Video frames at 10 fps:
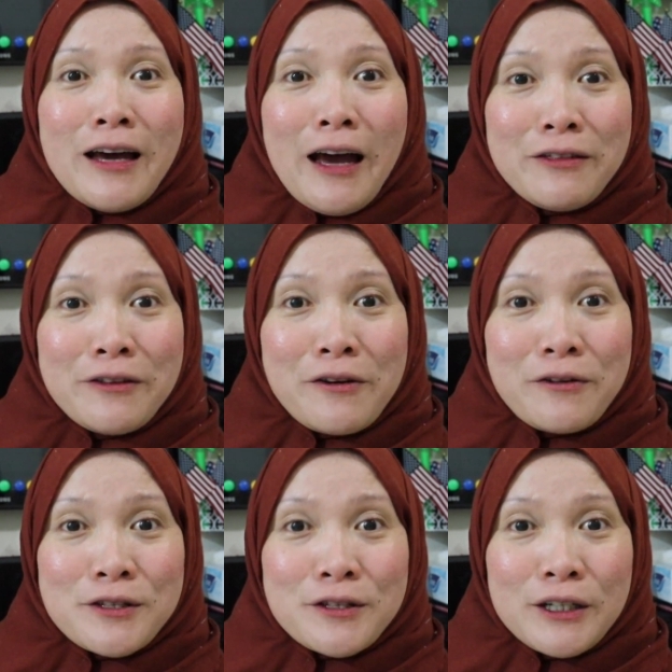And to
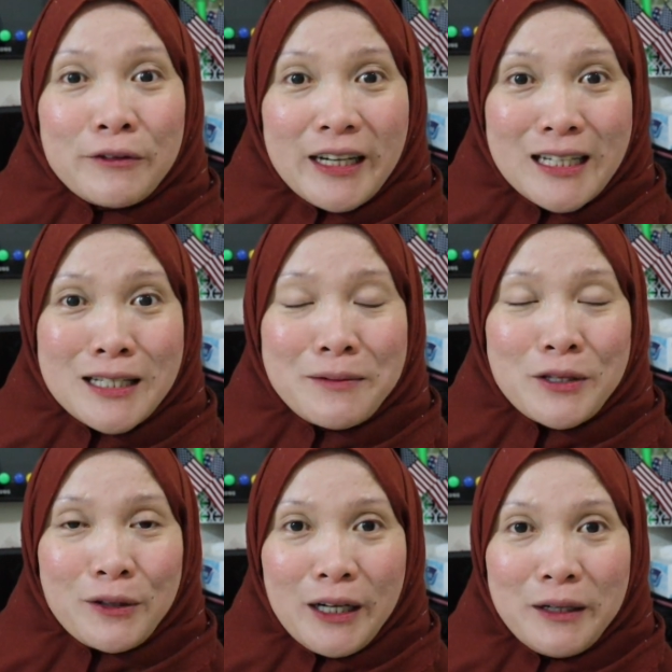those who already
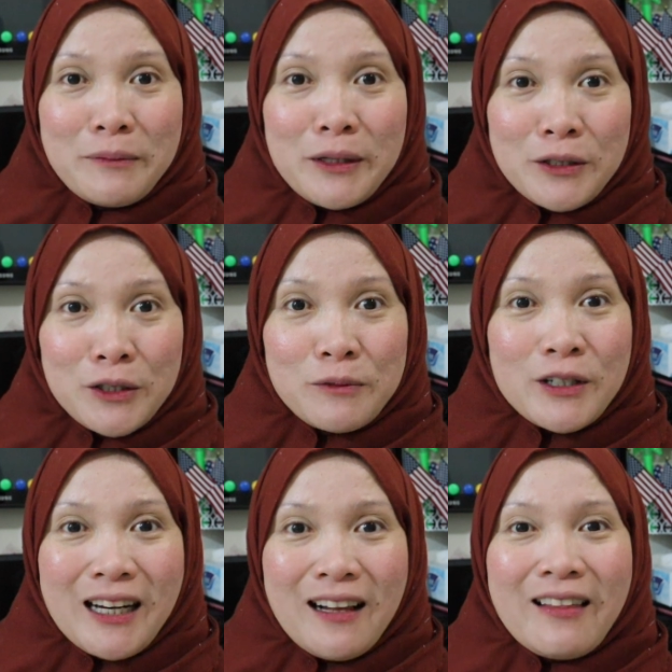subscribed to my YouTube
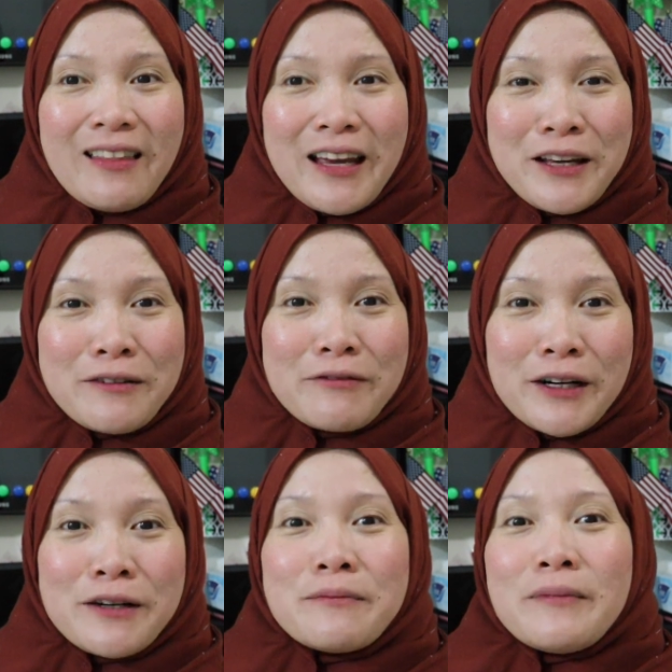channel, thank you
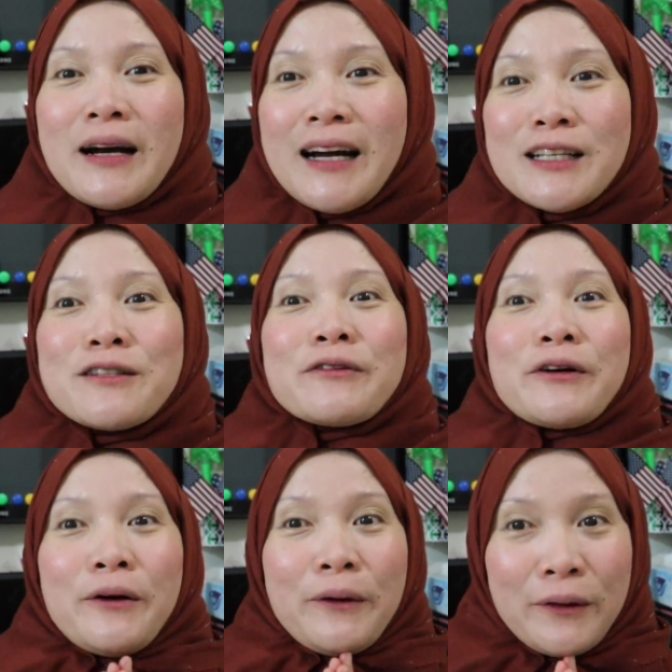very much for
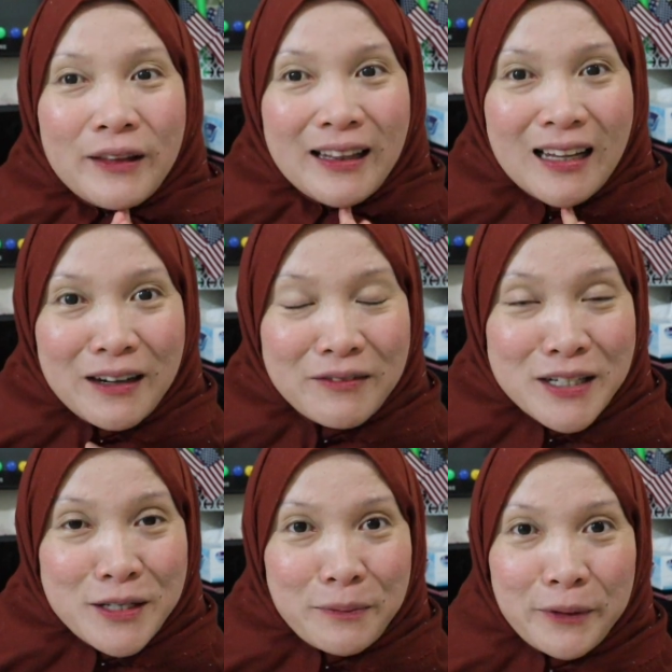all the love
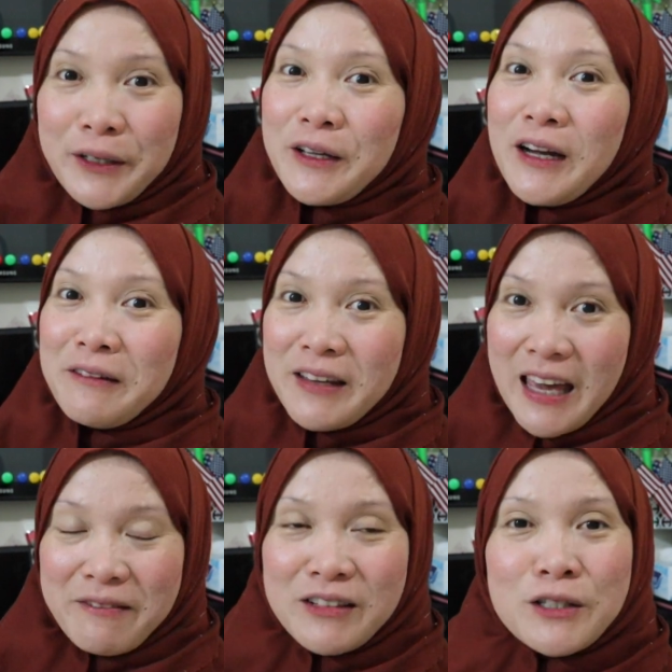and support you have
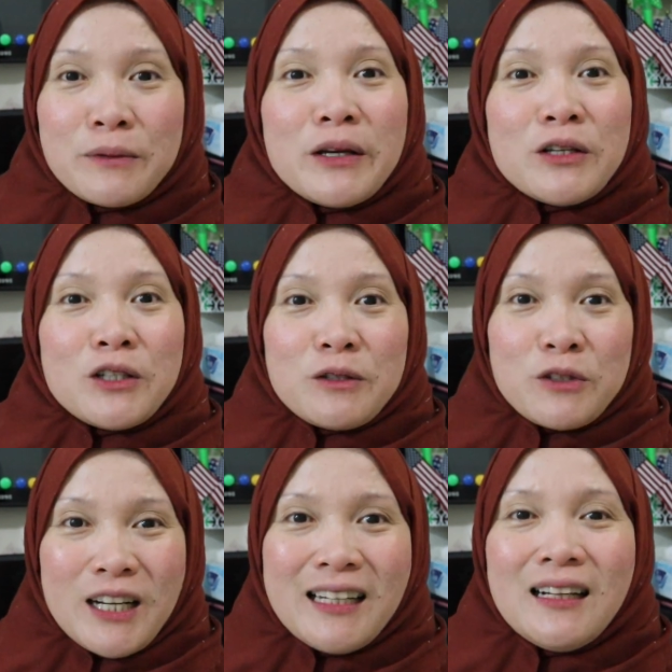given to my
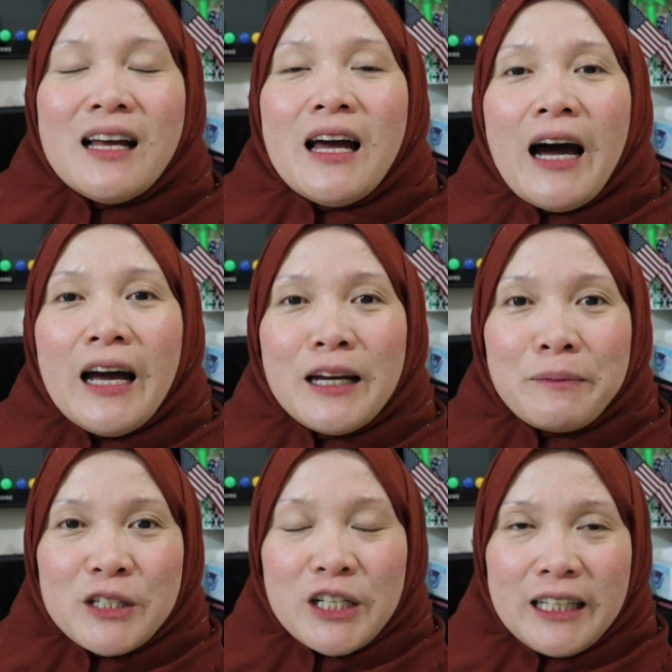YouTube channel. I
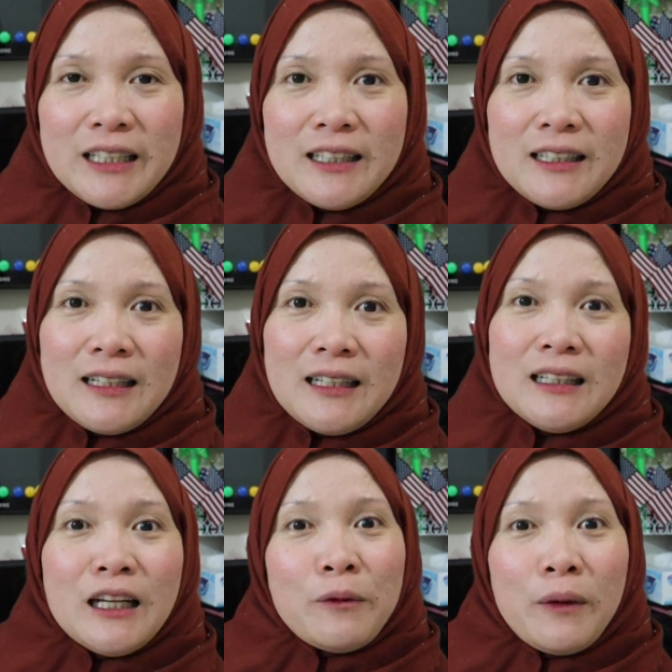appreciated it a
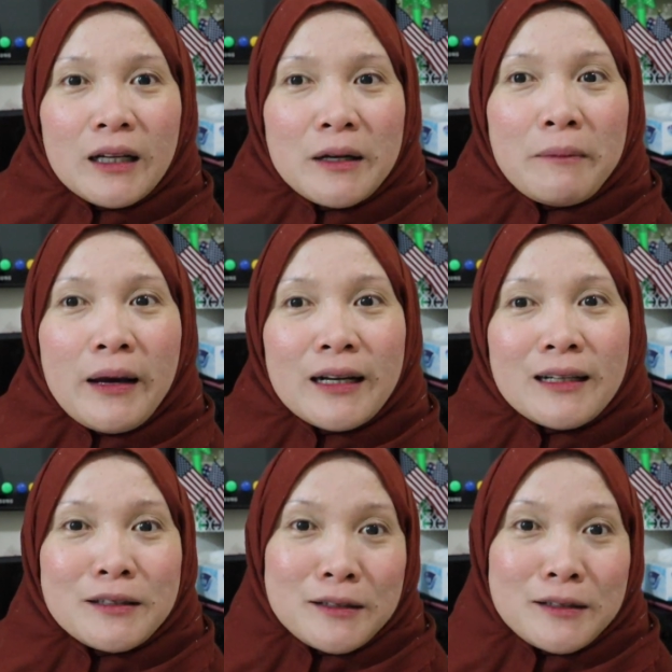lot. And welcome back